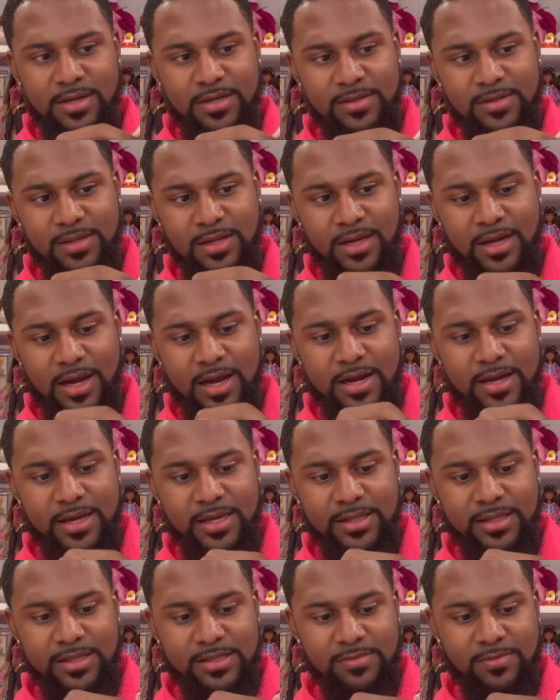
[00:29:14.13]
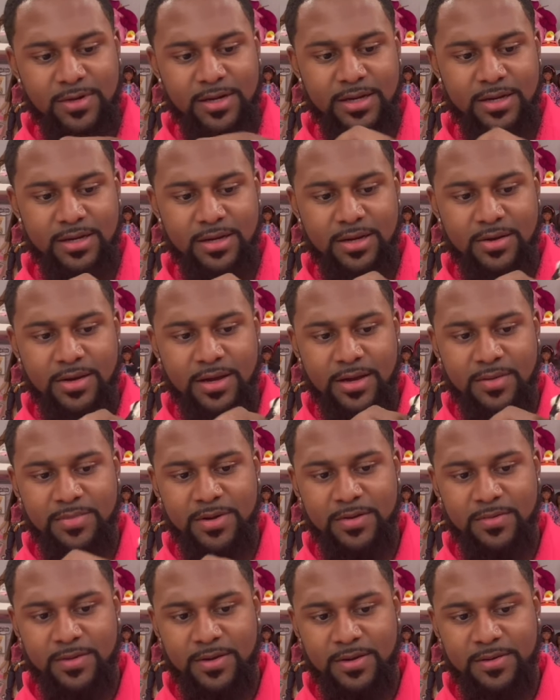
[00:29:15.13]
I'm like, how I get this right? Okay,
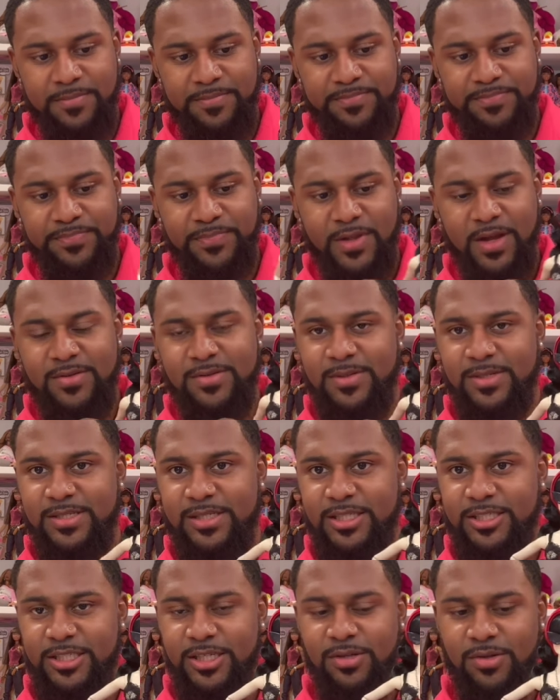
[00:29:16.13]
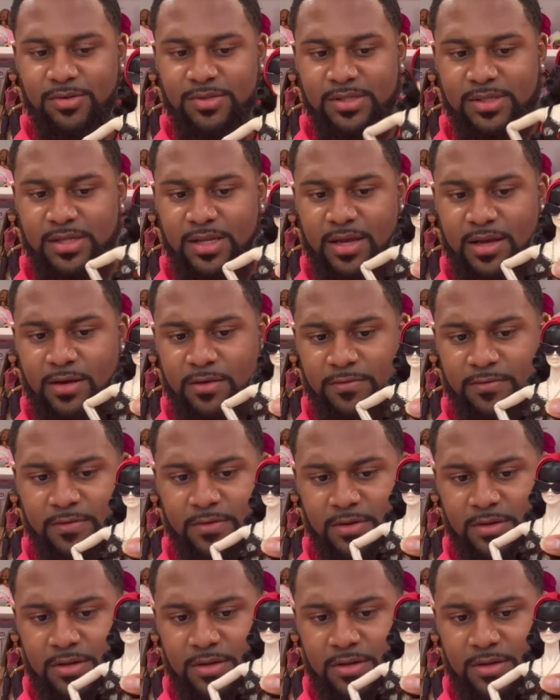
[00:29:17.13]
period. I was about to say she's a little stiff,